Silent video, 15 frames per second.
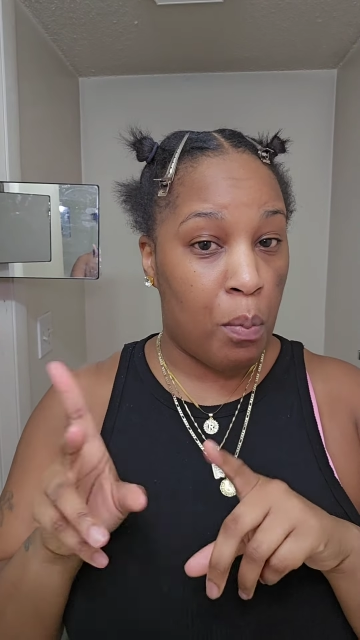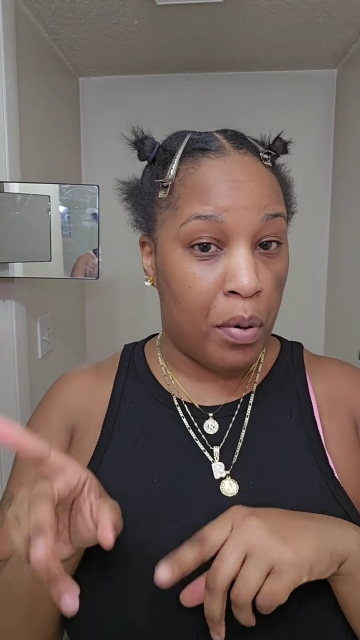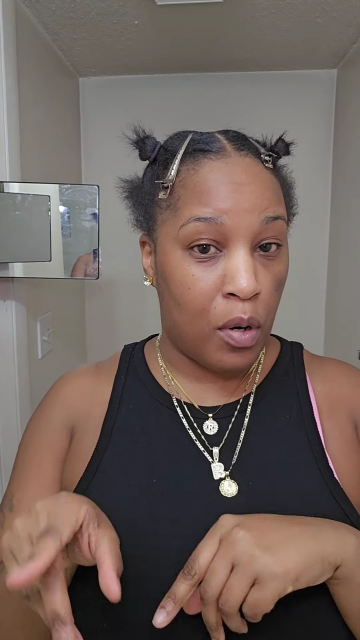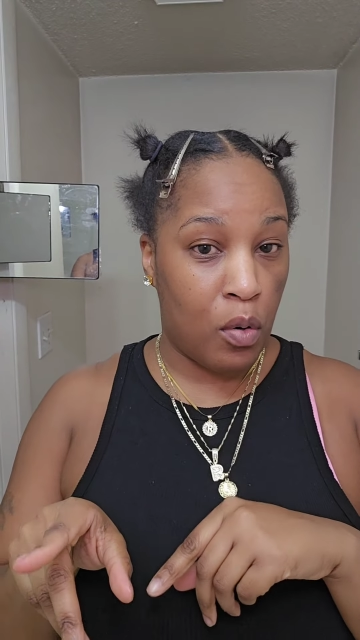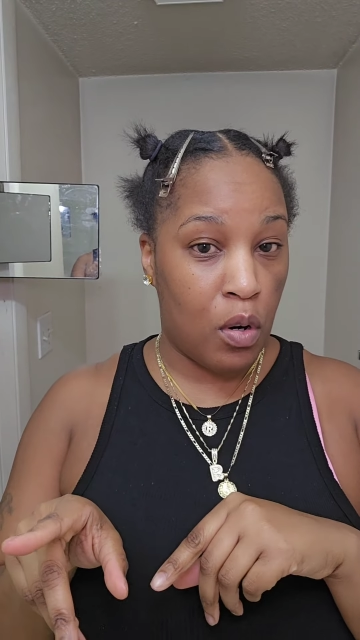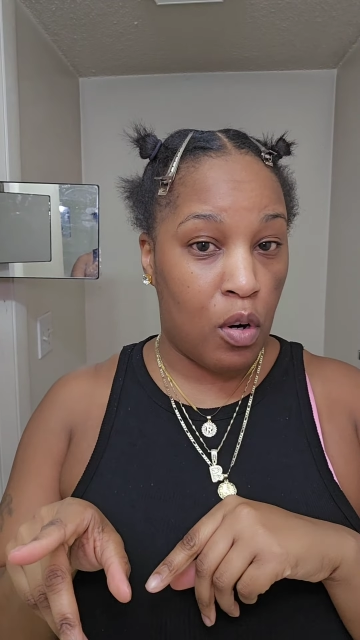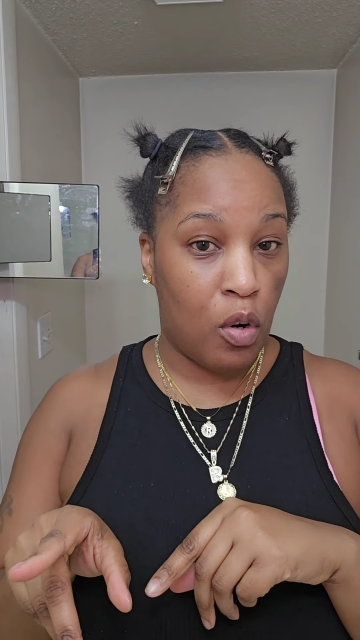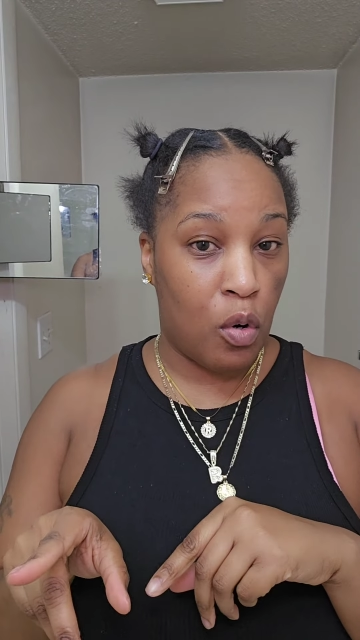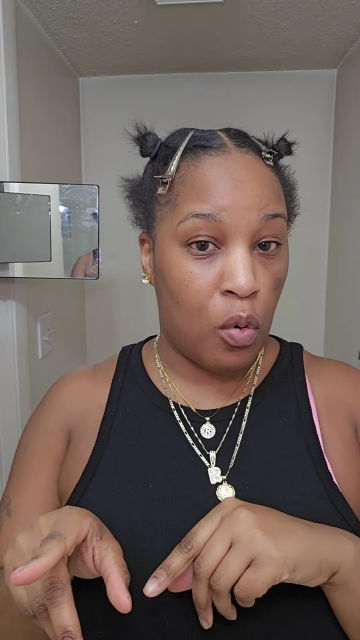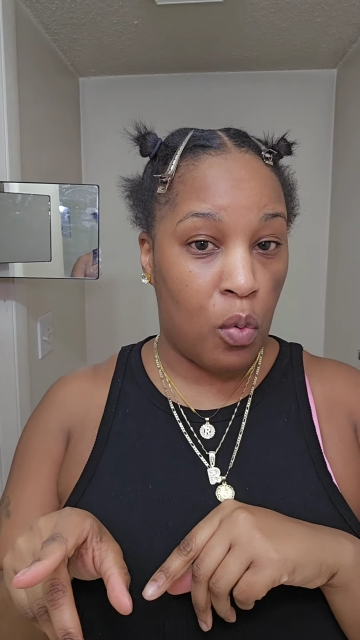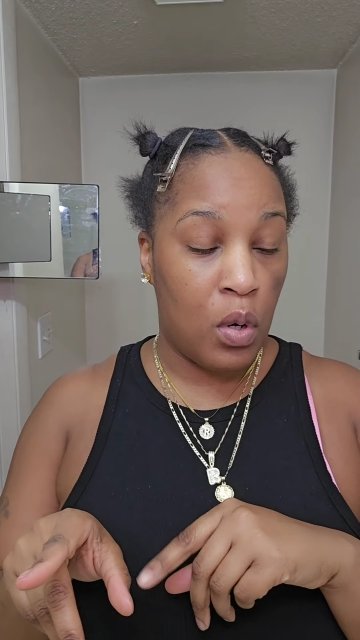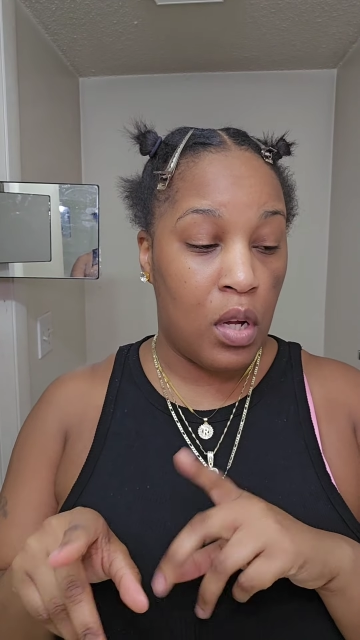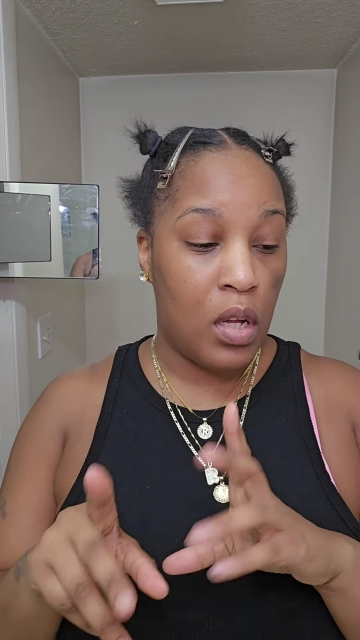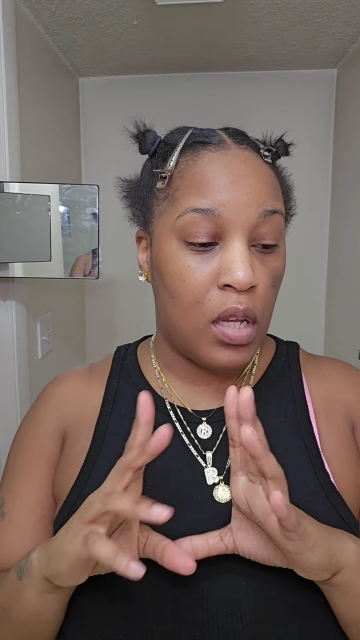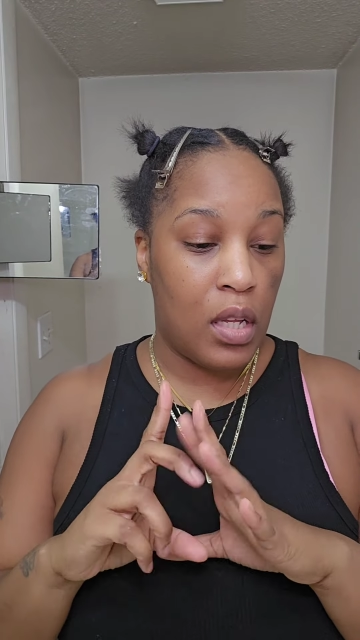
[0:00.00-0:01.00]
boho
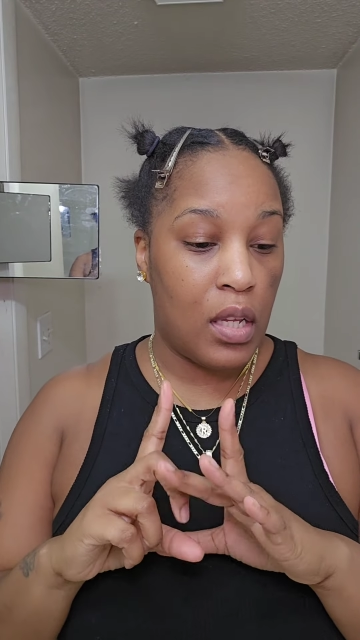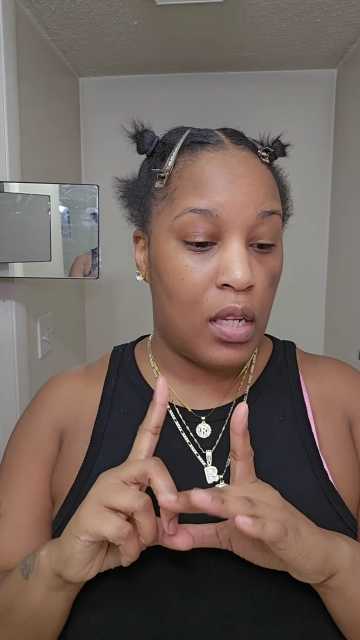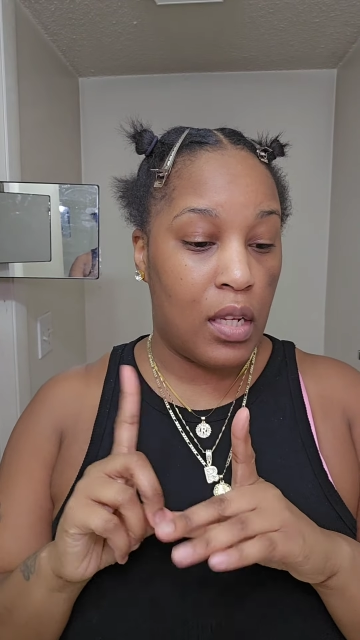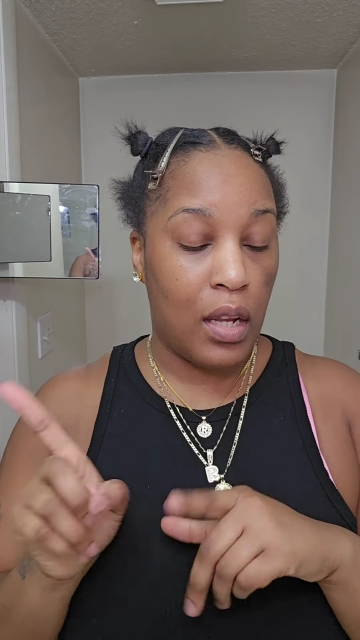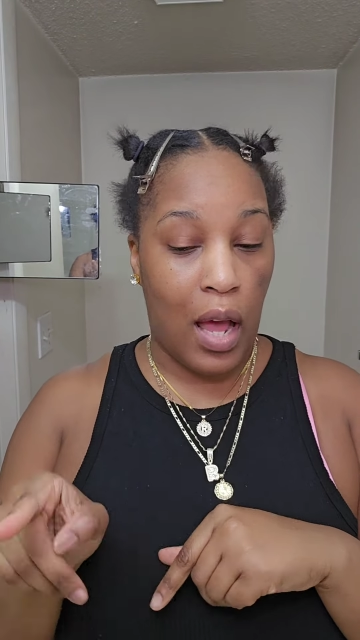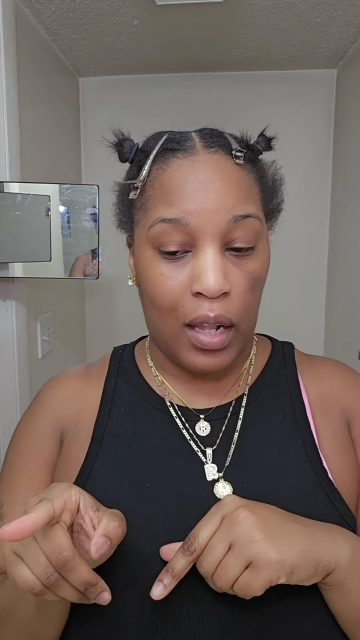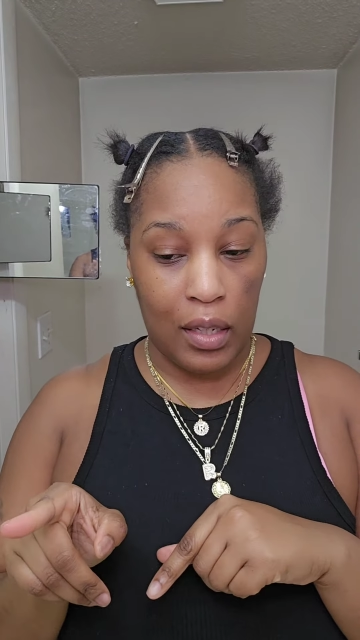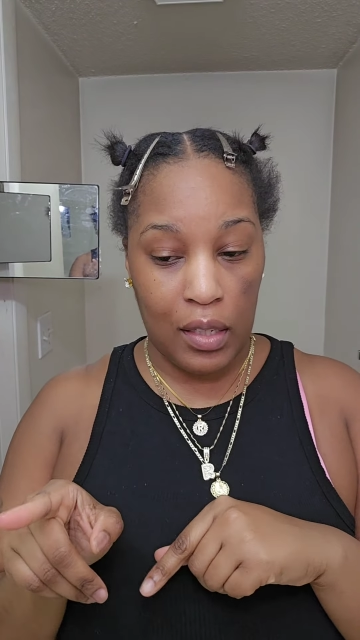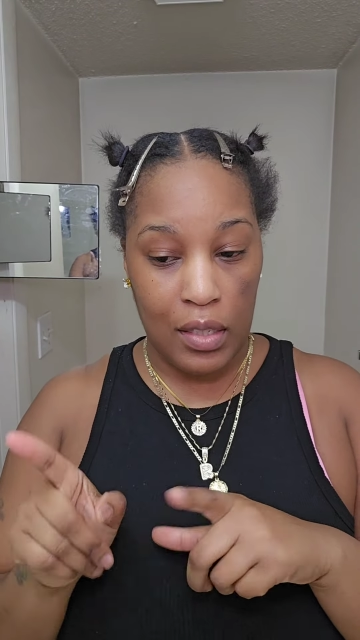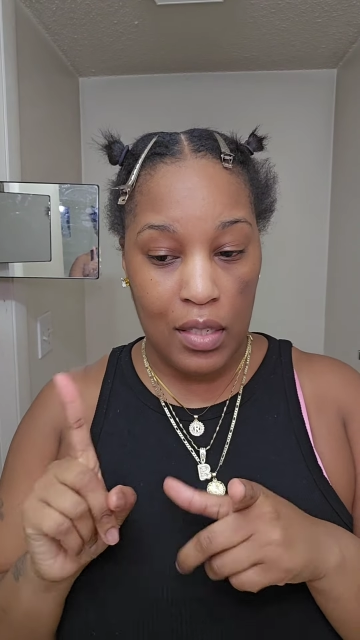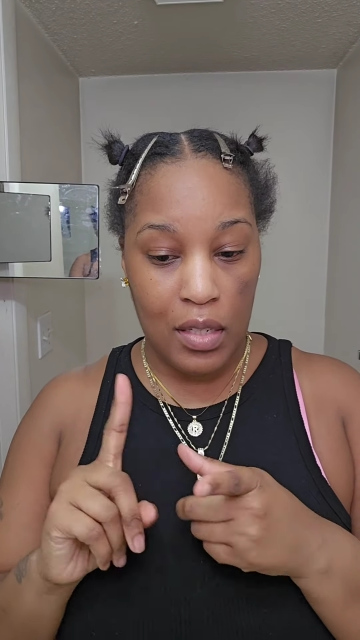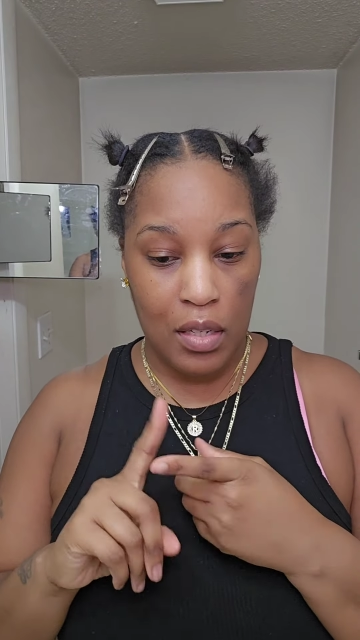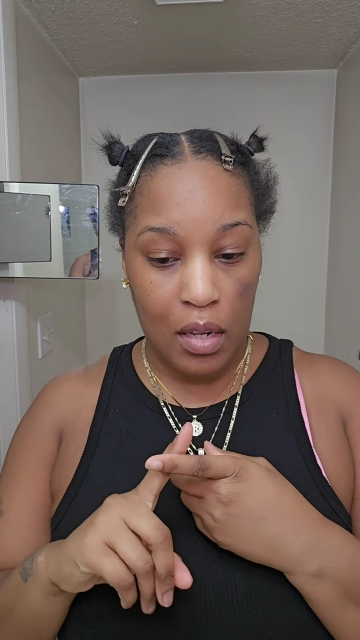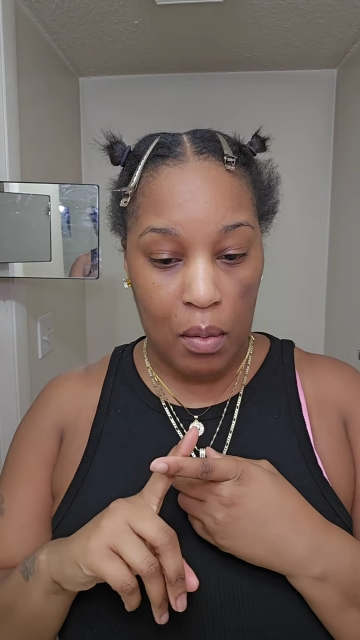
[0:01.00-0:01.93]
knotless,